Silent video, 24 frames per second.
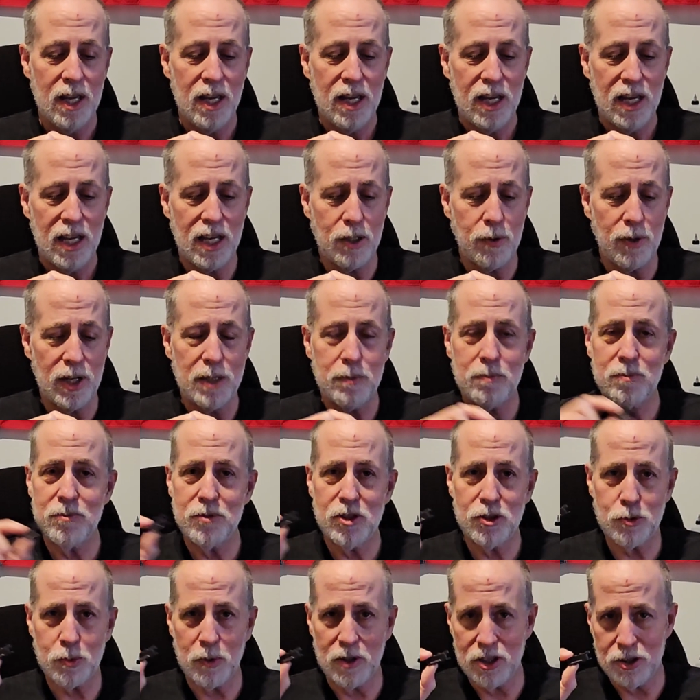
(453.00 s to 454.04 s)
anyway,
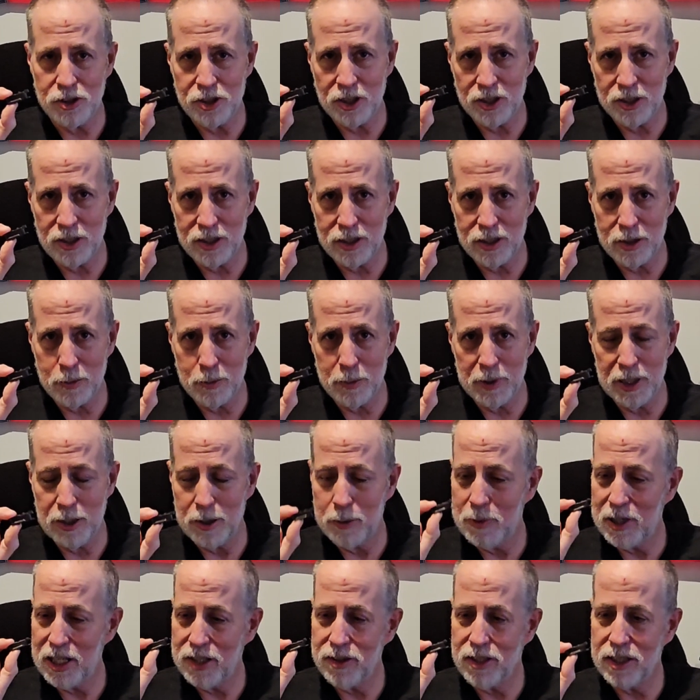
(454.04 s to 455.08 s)
just want to share a little bit
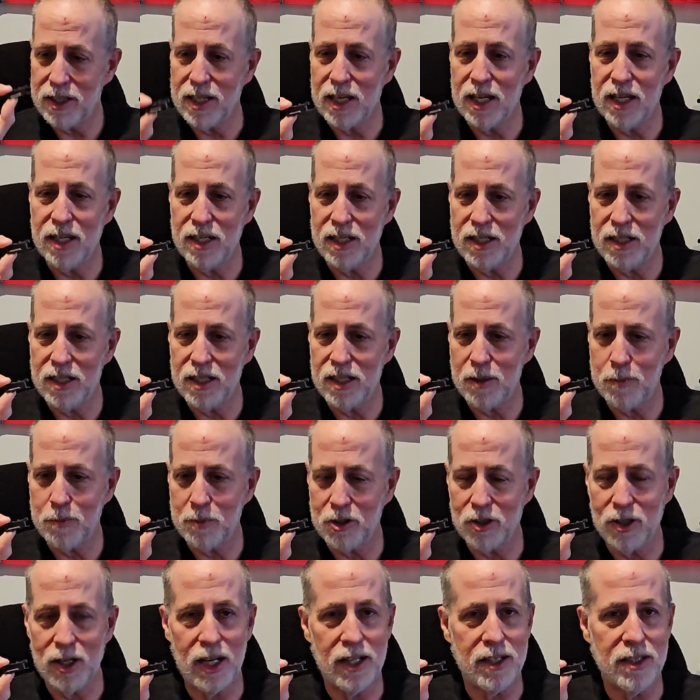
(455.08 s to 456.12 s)
about the KD
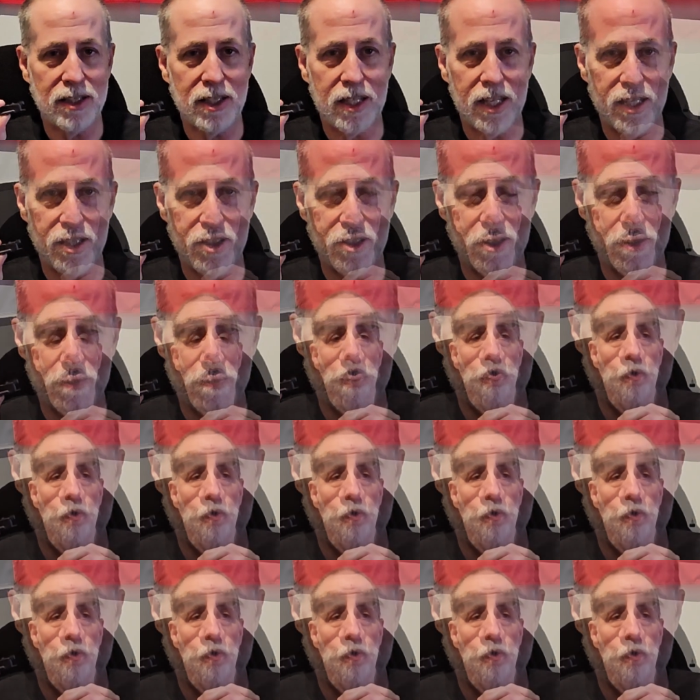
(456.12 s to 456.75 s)
coupler height gauge.